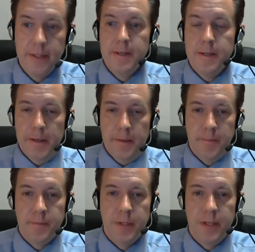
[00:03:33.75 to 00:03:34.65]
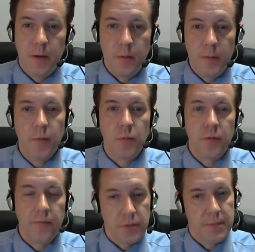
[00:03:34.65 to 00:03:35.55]
And I remember
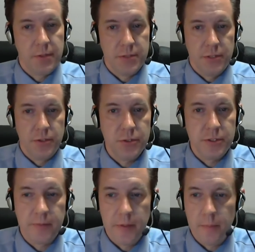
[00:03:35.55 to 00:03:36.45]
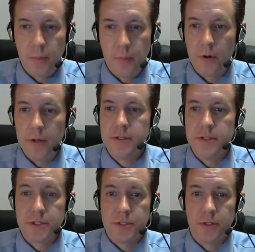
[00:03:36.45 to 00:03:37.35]
the first time I was introduced to Flipboard,
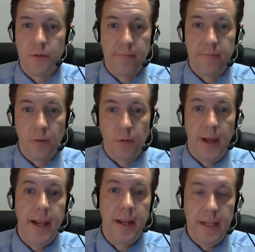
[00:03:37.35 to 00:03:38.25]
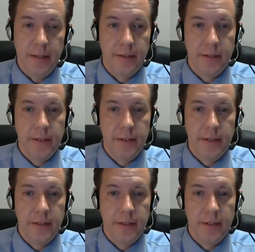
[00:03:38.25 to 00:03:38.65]
just the great variety